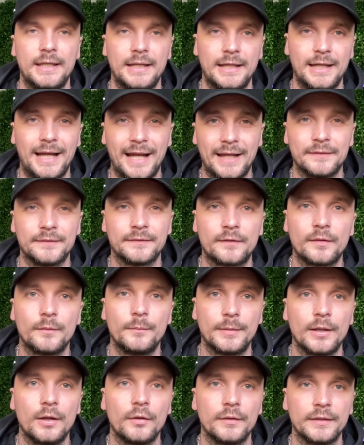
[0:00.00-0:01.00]
and to
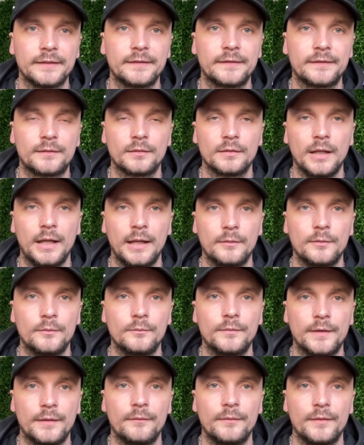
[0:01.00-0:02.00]
be honest,
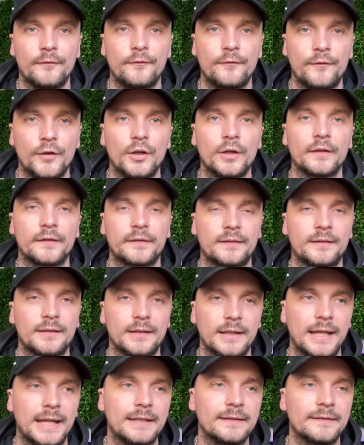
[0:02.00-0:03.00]
the first
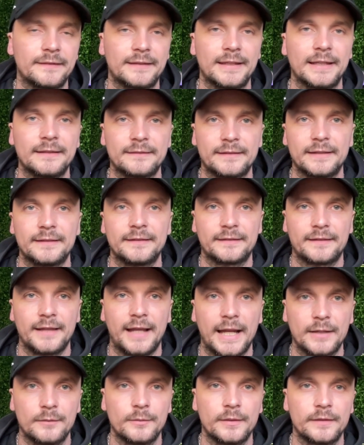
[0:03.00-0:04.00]
instinct is
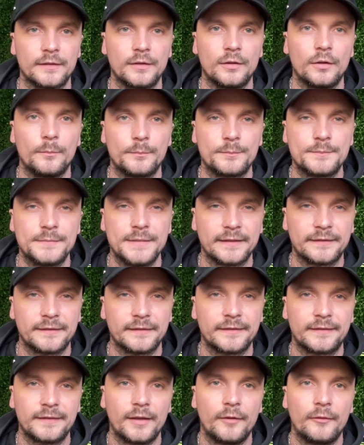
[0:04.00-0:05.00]
sideways. They're not
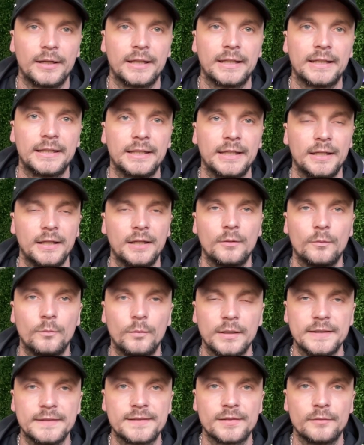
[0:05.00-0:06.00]
necessarily
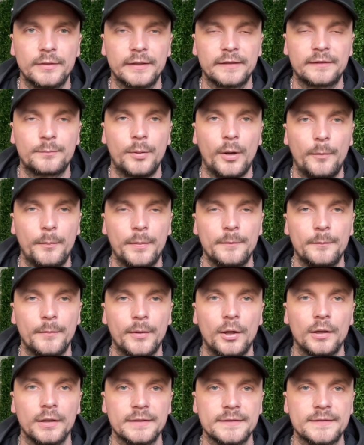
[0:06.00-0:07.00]
willing to risk popping
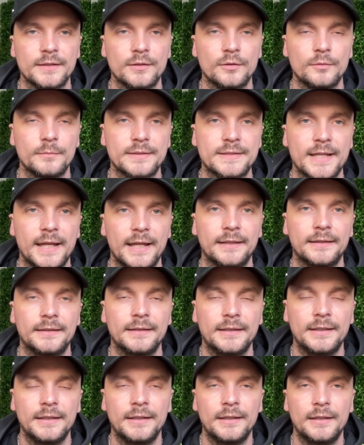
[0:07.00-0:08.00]
ball into number 10
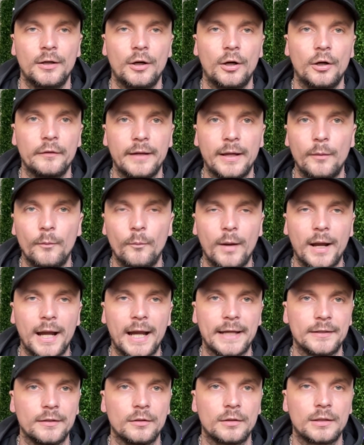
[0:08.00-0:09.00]
or out
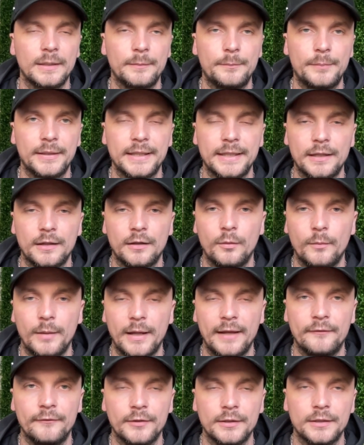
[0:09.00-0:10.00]
wide or clipping it or
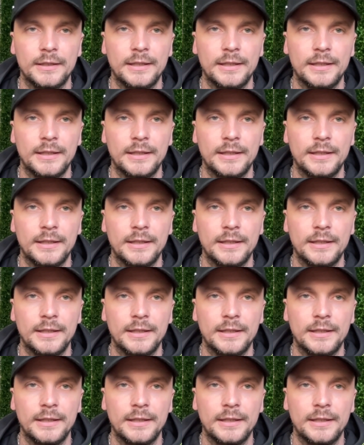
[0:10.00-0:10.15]
whatever.